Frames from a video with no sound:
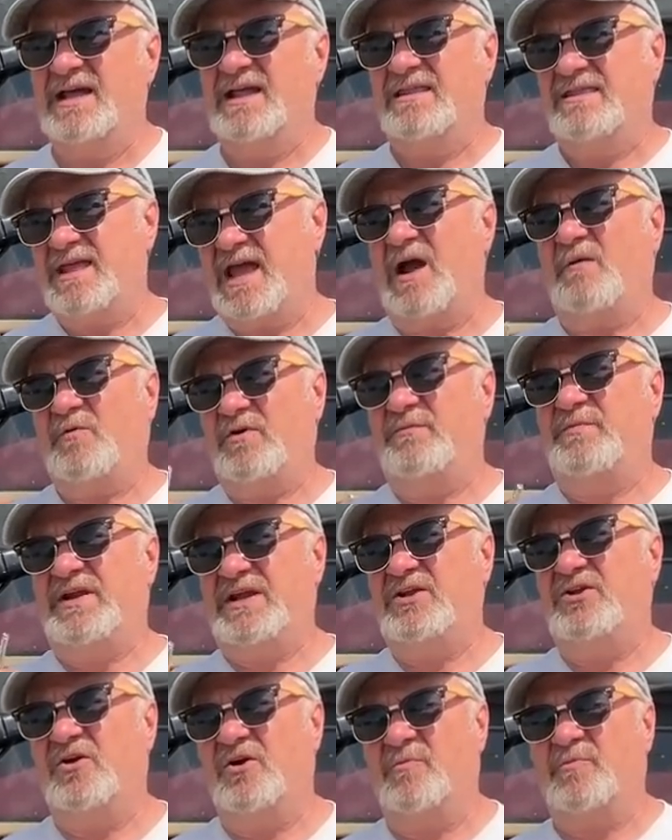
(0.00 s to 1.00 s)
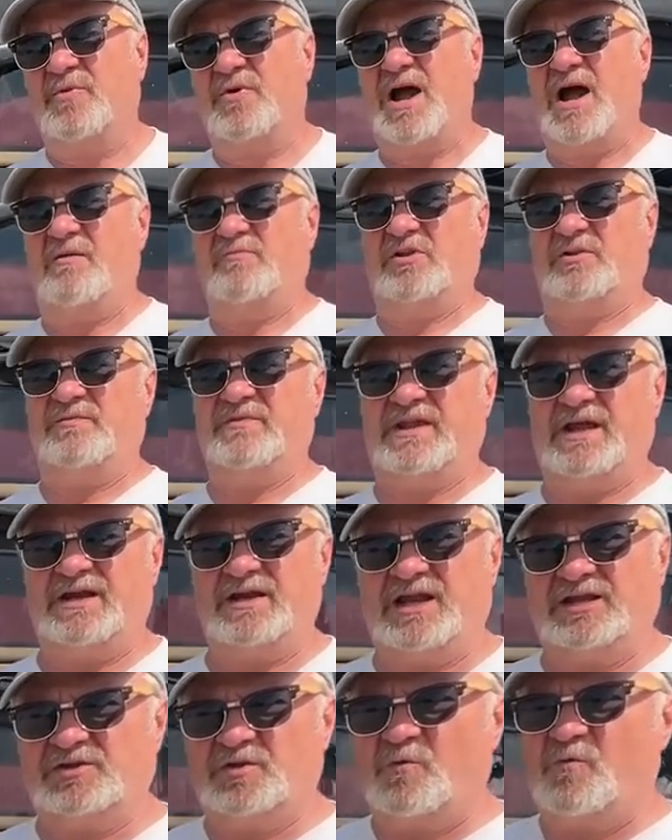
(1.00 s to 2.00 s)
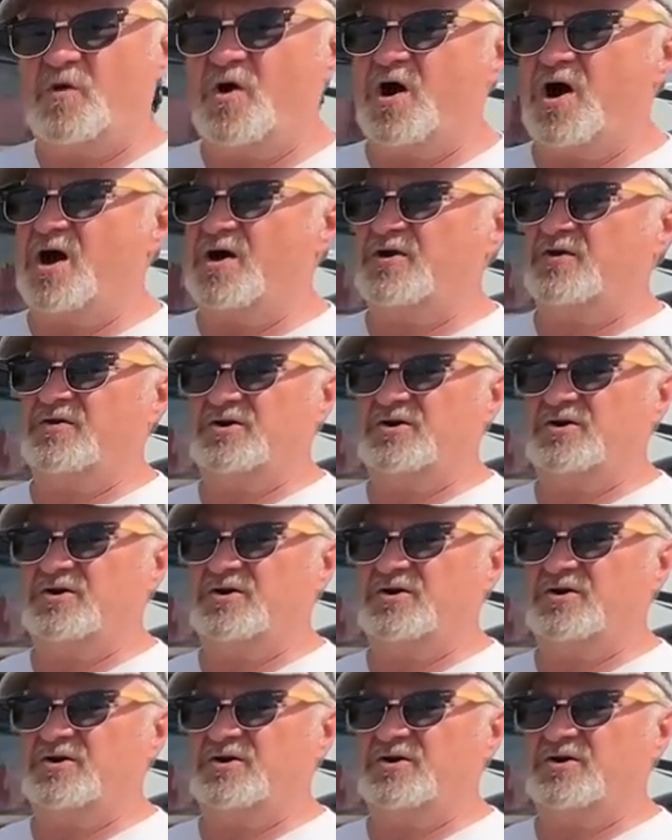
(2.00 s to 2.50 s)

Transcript: That would be your problem then, that the water